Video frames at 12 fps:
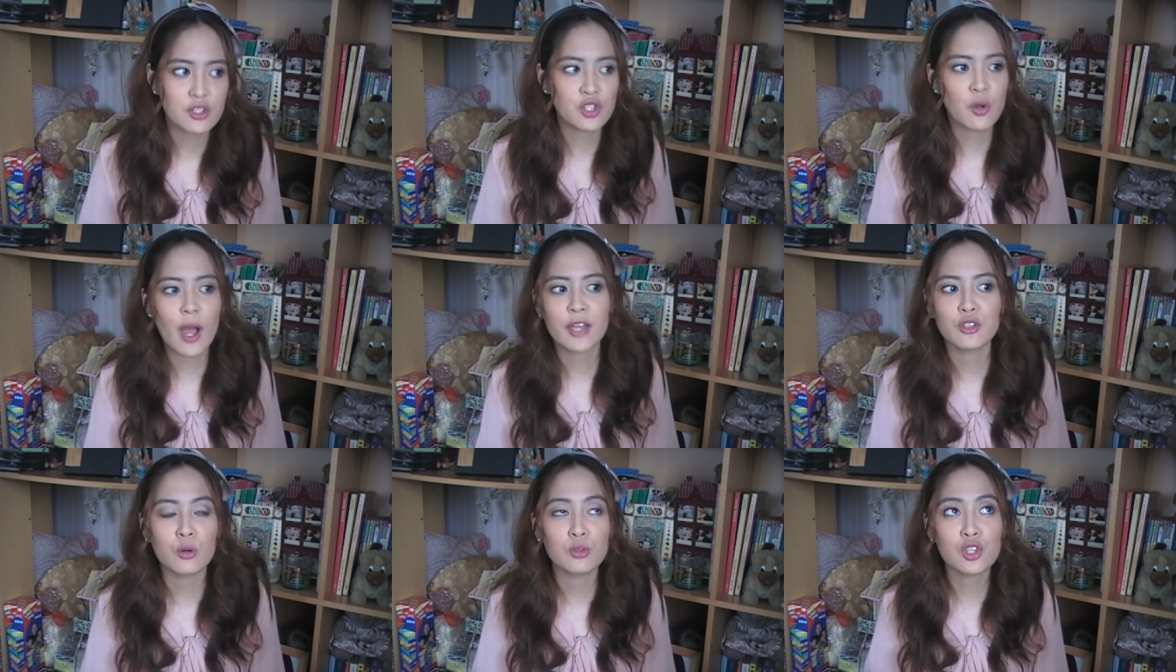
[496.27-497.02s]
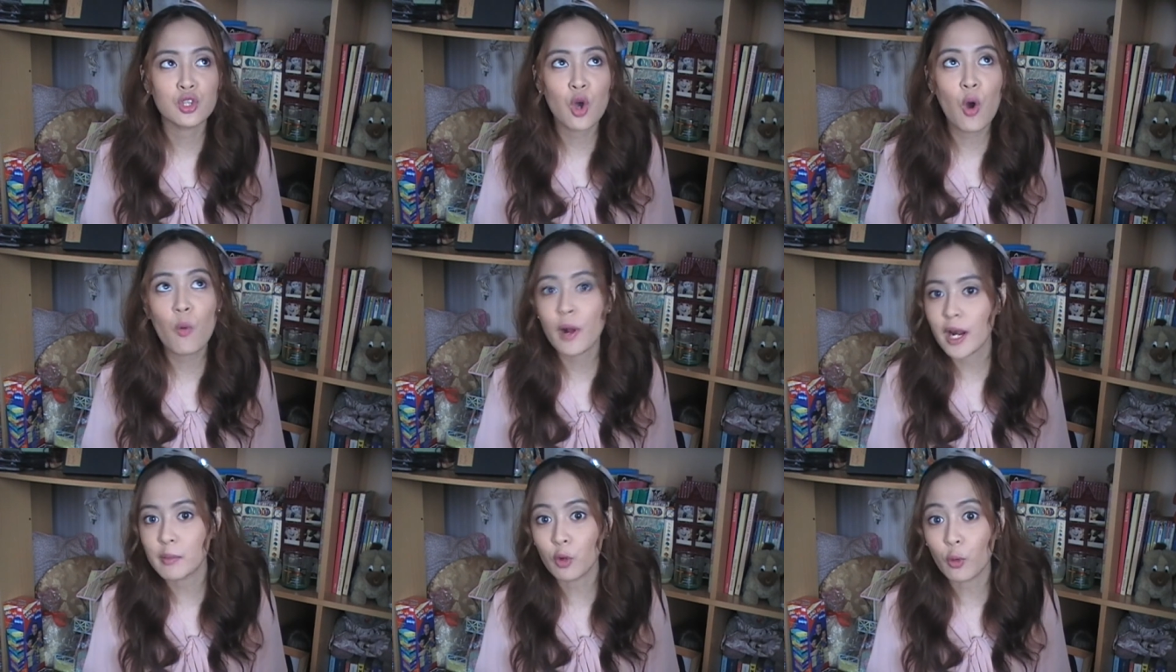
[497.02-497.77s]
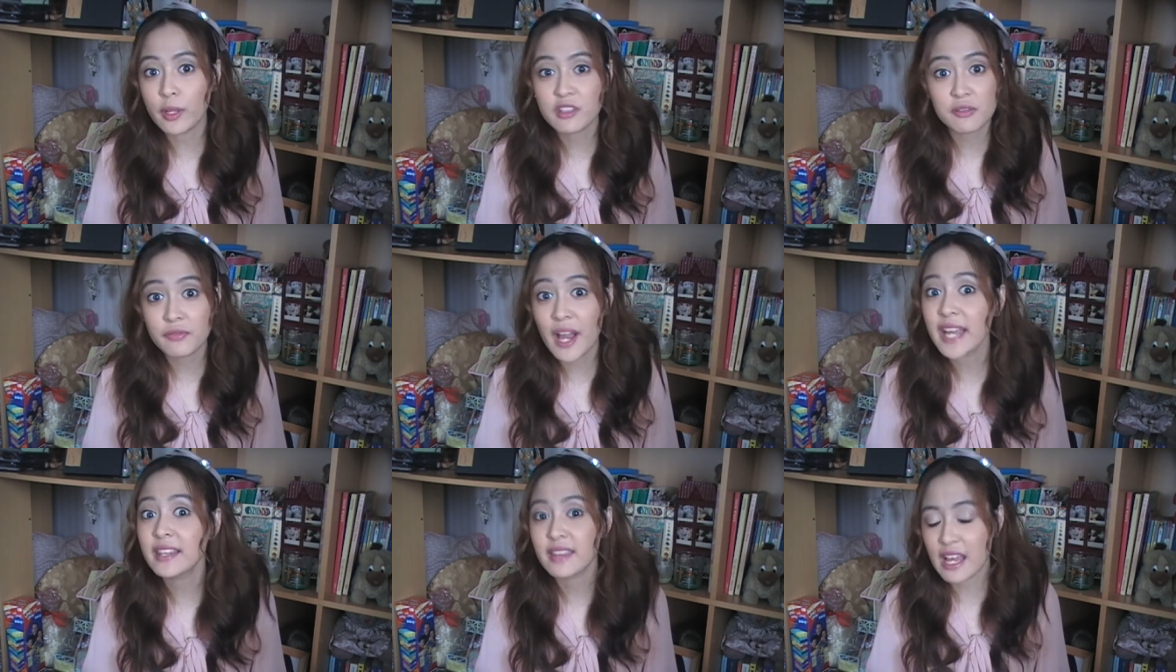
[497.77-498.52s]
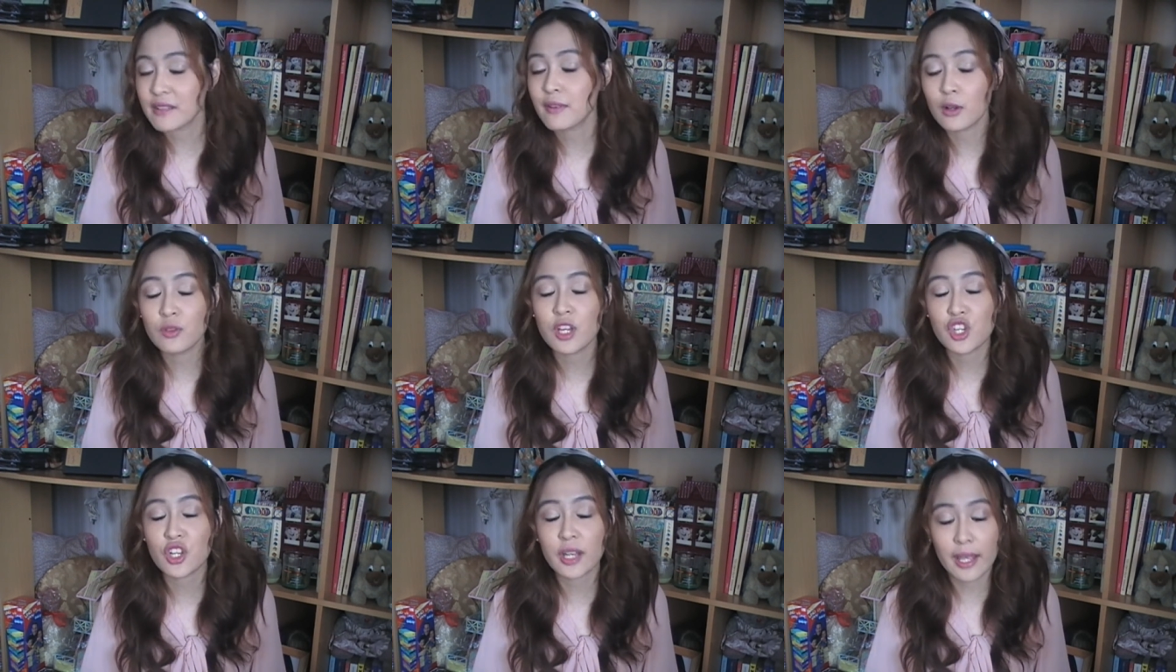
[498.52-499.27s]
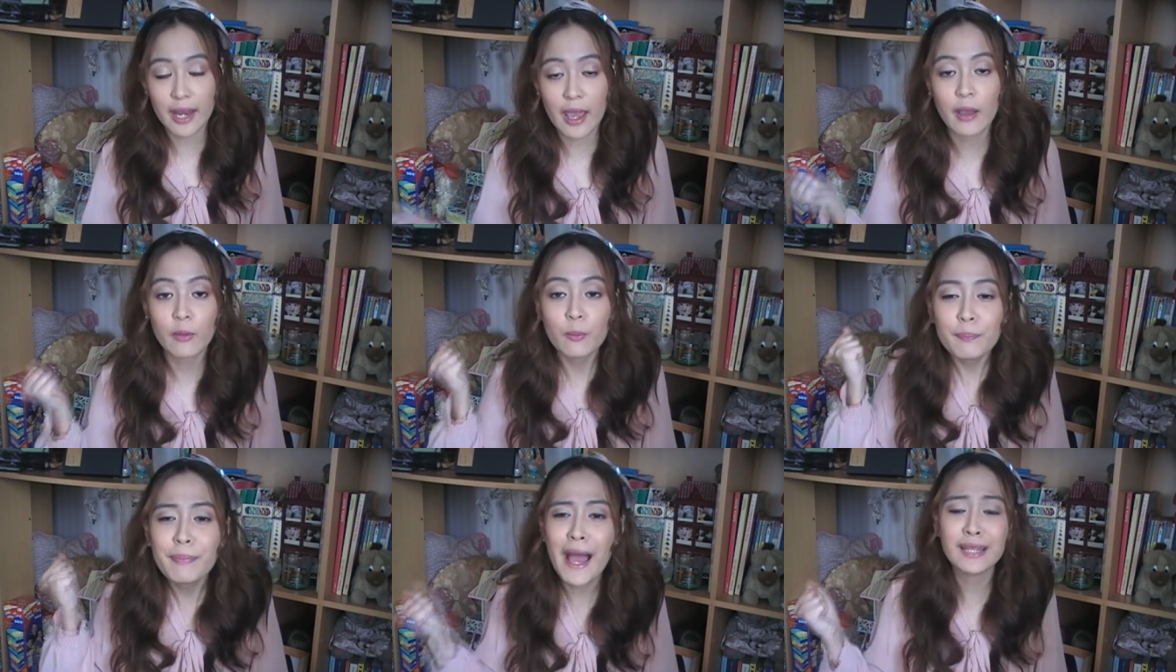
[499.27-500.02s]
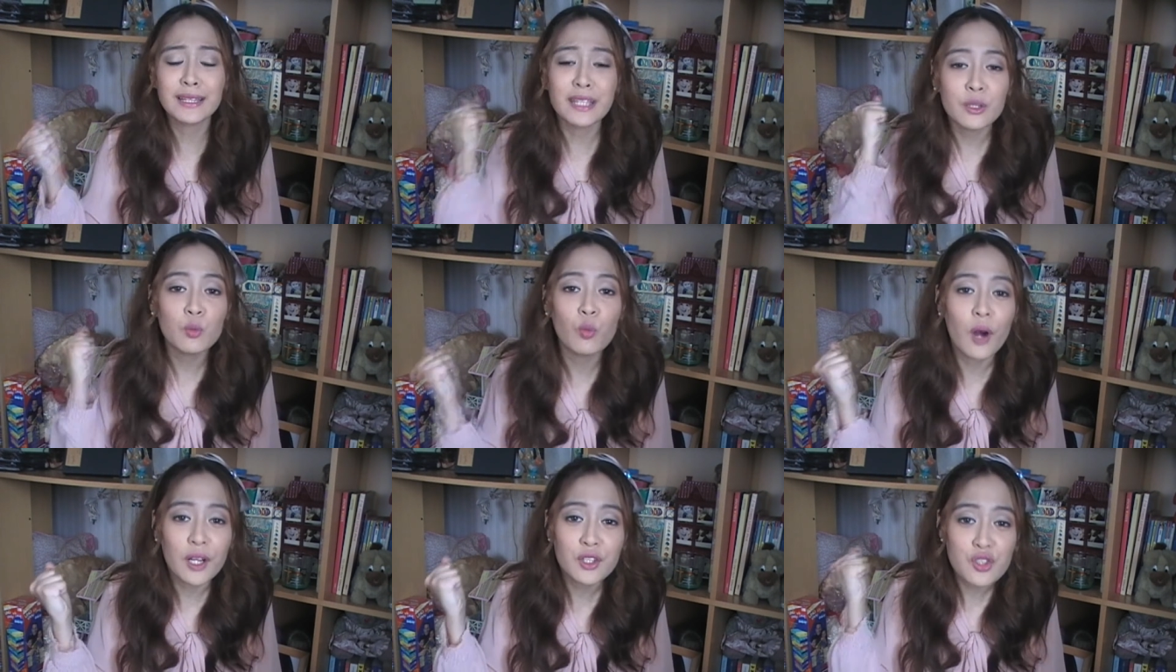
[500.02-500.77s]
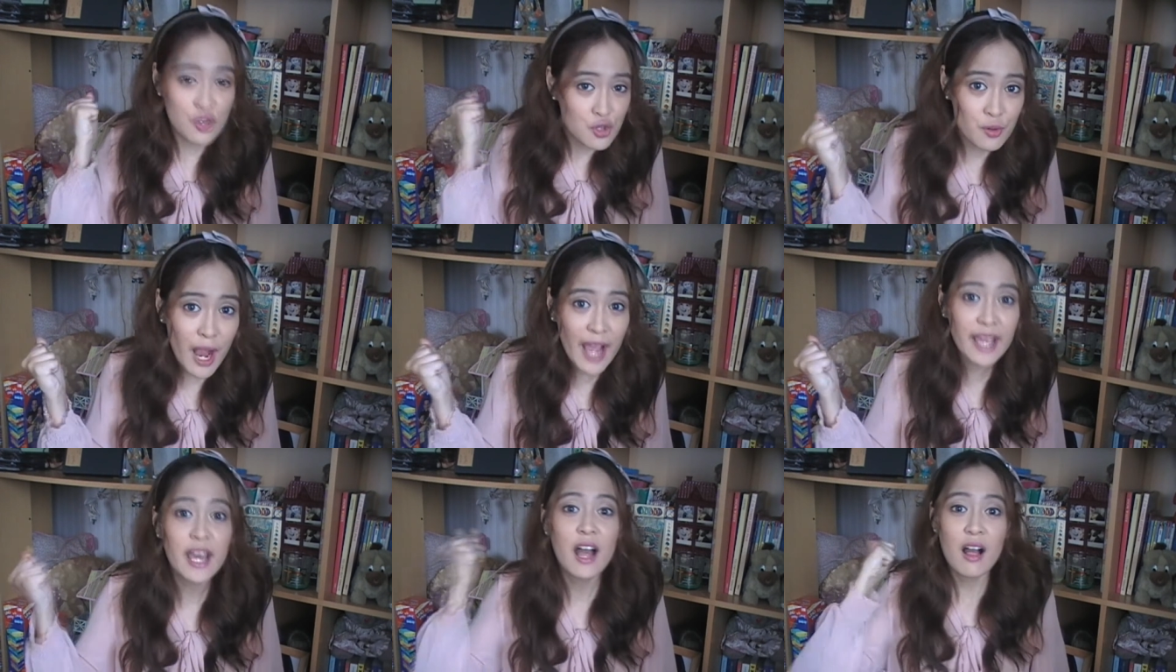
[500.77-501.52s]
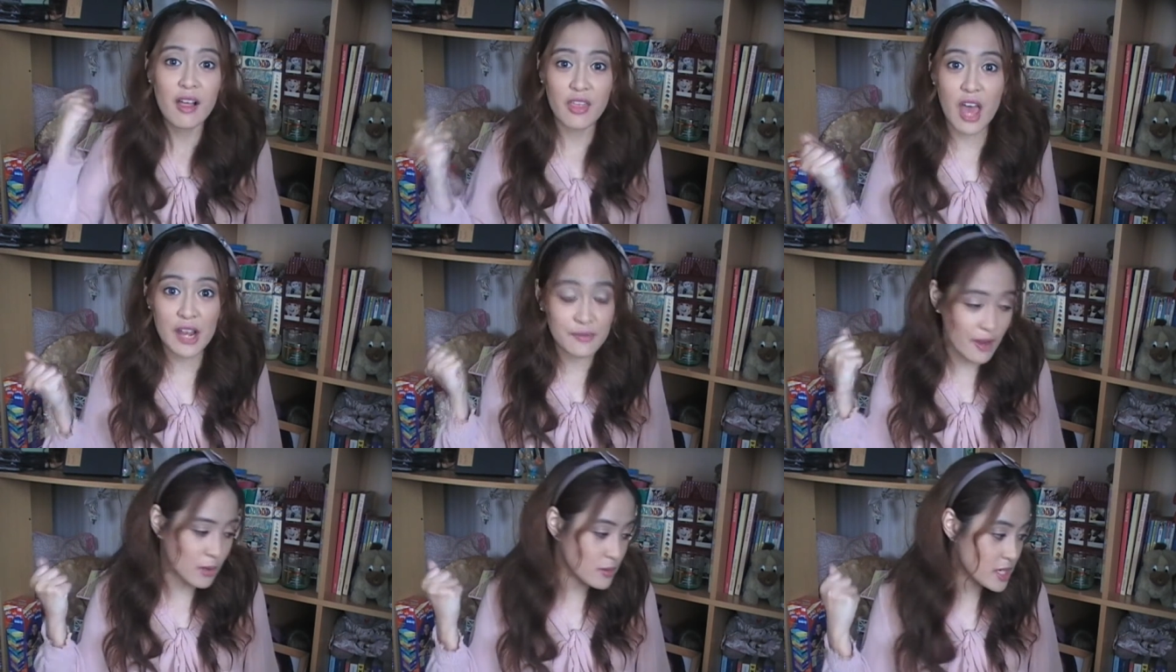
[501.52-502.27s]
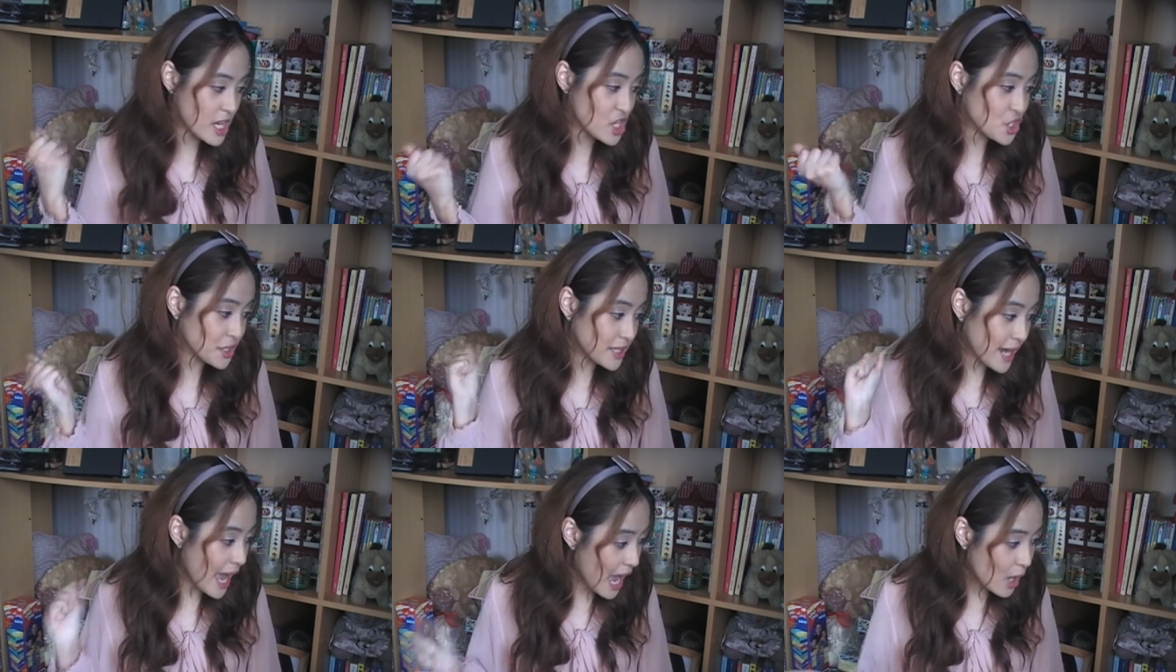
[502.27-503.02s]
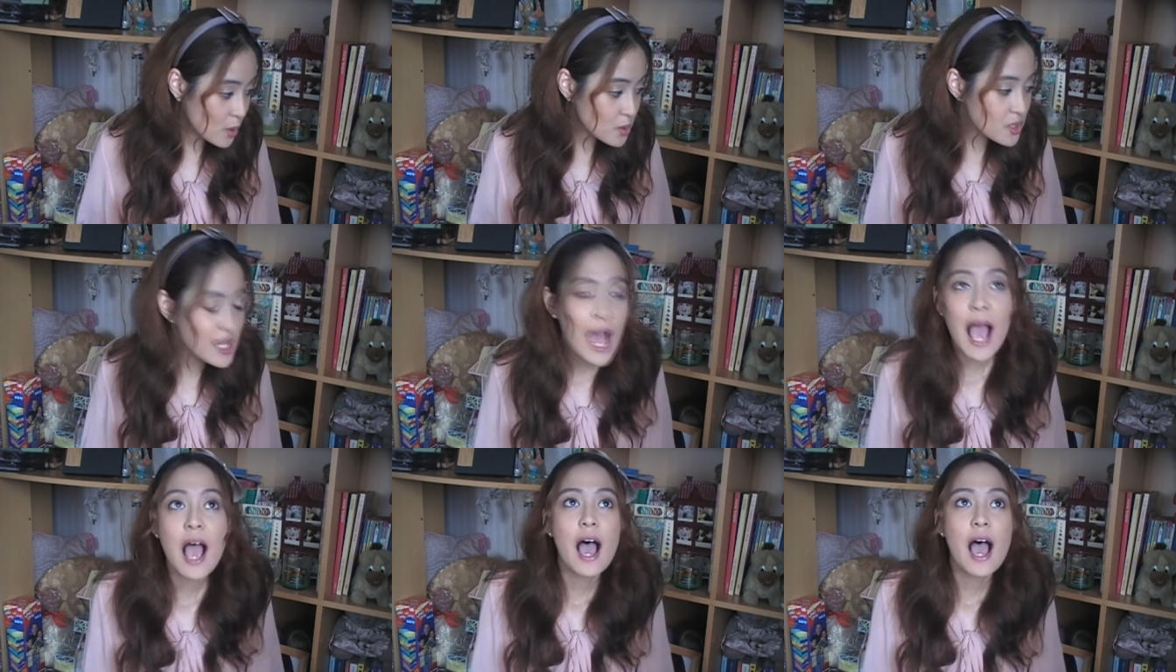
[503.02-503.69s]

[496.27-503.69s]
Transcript: So I don't know where I'm going to find that foundation, and I badly want to try that foundation out.